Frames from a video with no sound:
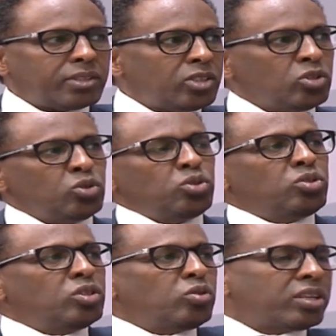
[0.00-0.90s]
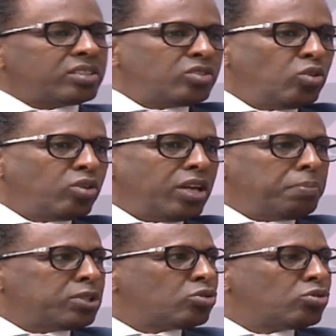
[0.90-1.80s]
you see your next door
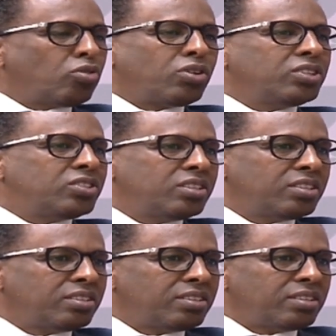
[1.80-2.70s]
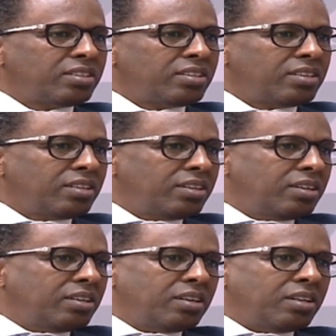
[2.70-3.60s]
neighbor so rich.
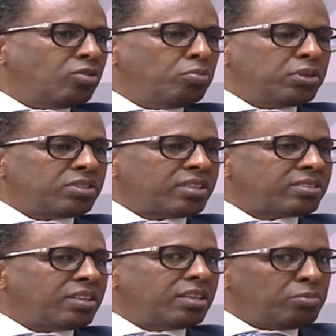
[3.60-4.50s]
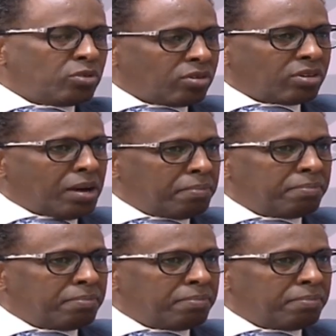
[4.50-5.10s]
And nobody's asking him, you know, come,